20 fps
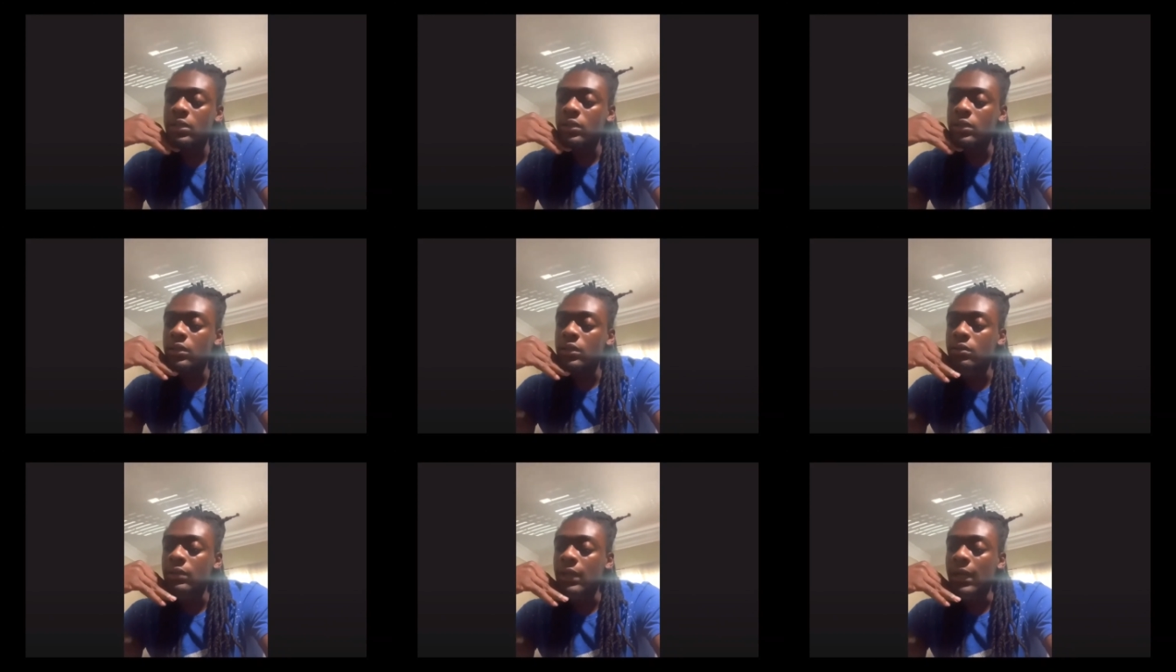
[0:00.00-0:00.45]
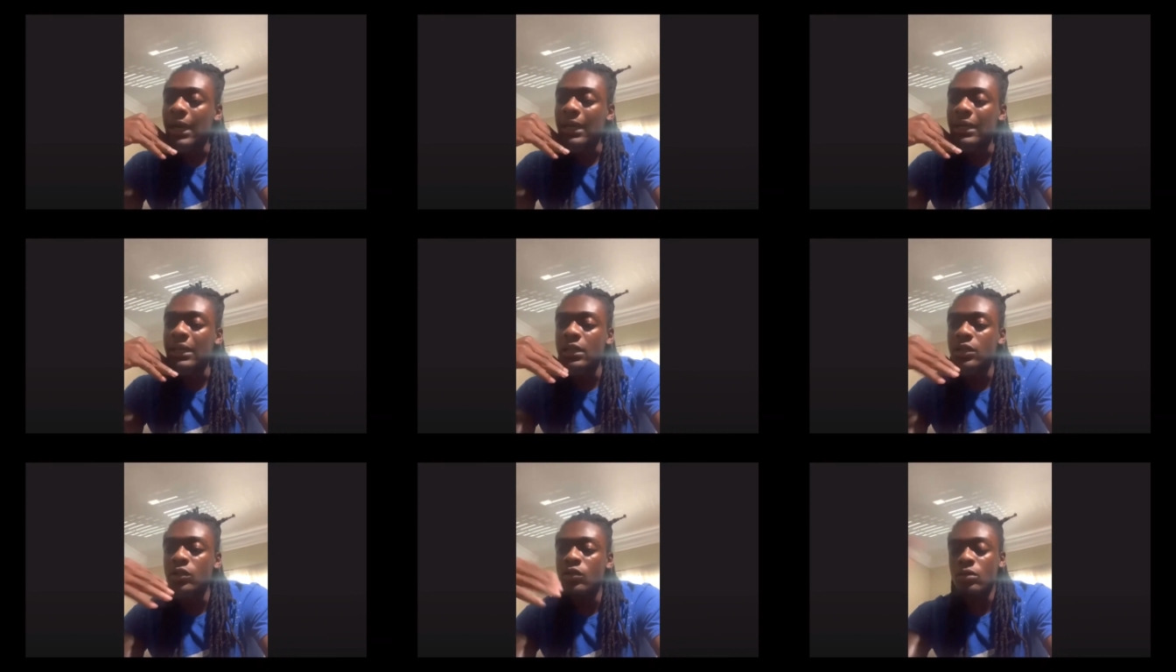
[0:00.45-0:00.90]
He's like, I
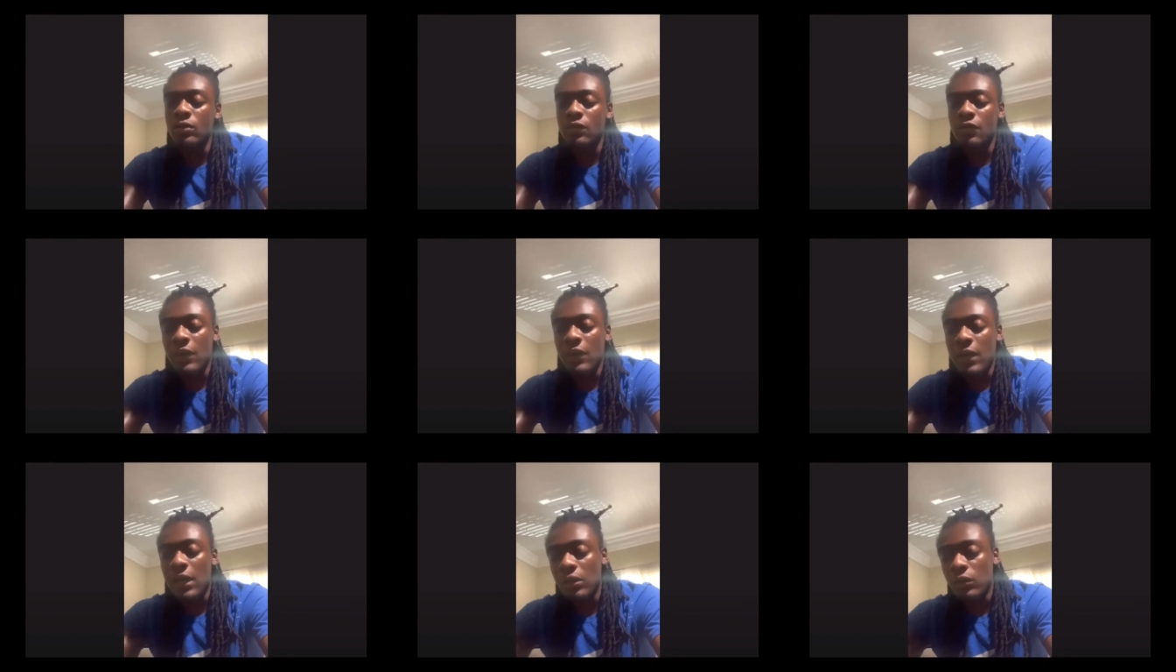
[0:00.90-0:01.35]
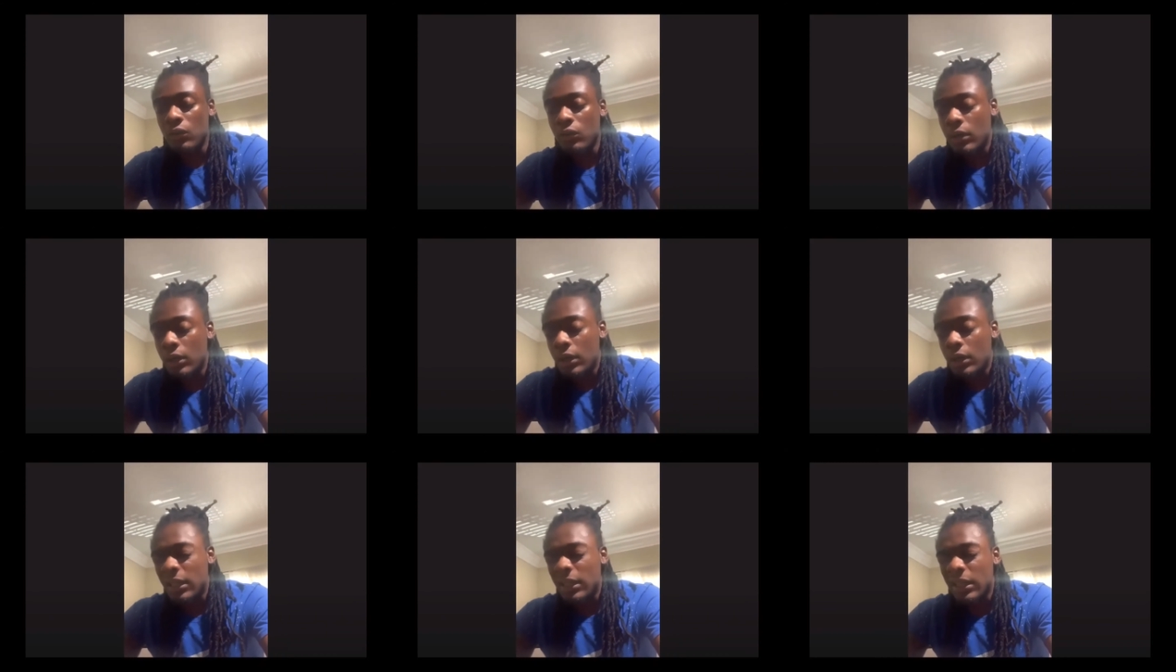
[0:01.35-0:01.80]
need you to follow.
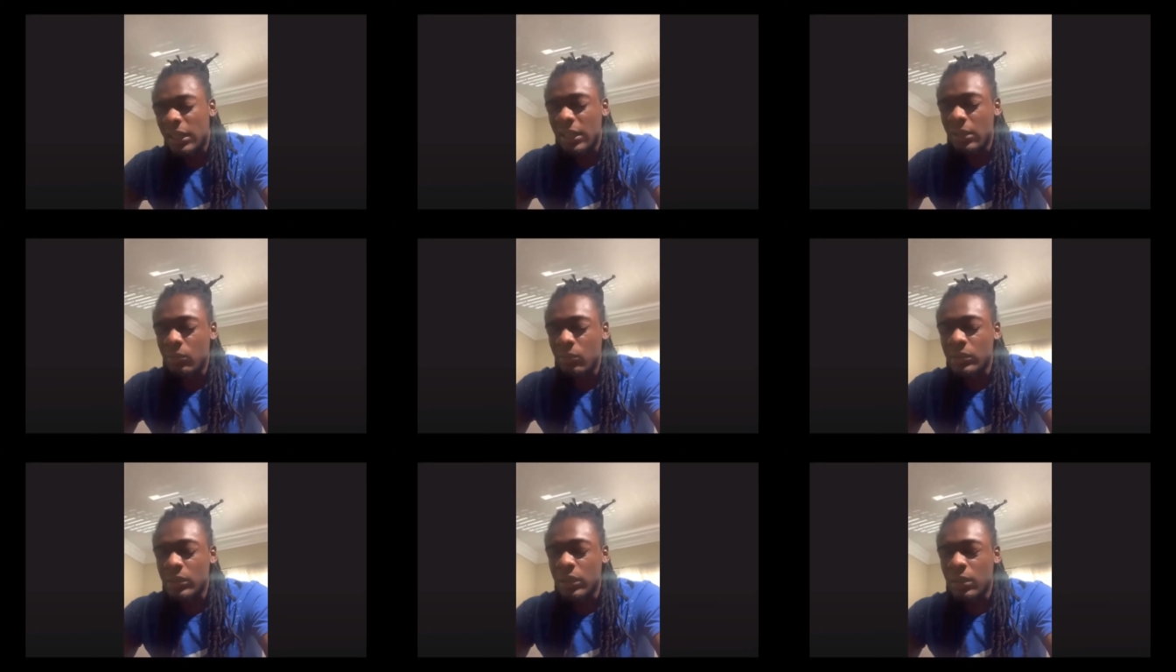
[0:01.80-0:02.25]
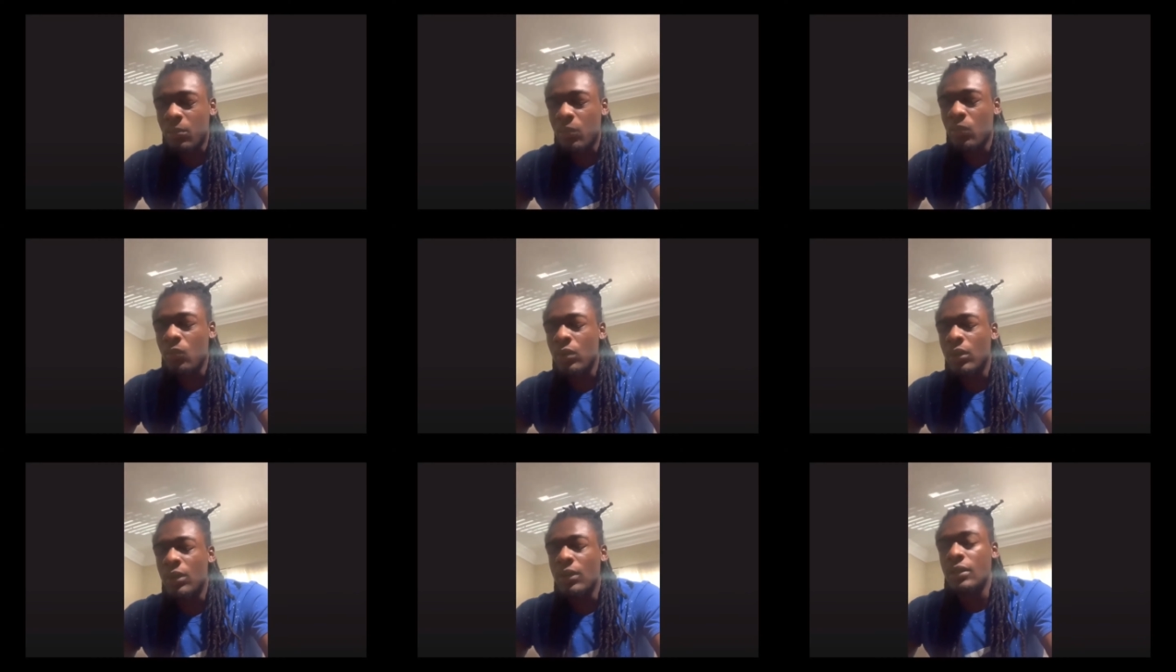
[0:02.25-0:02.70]
I think he was number
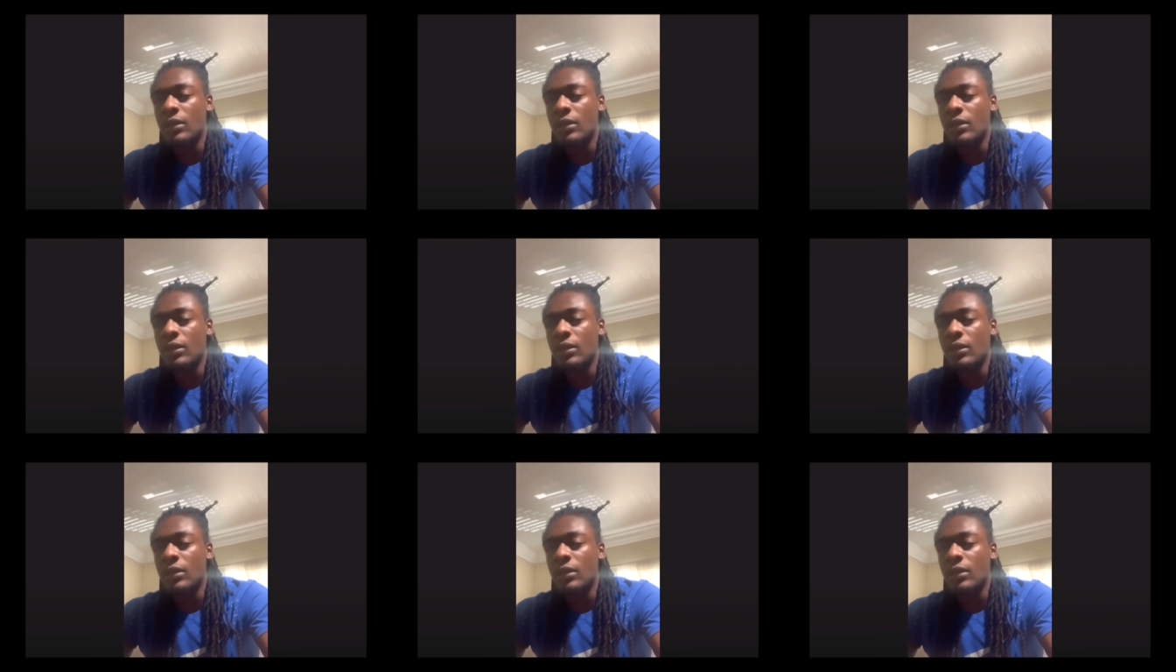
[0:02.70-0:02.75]
1.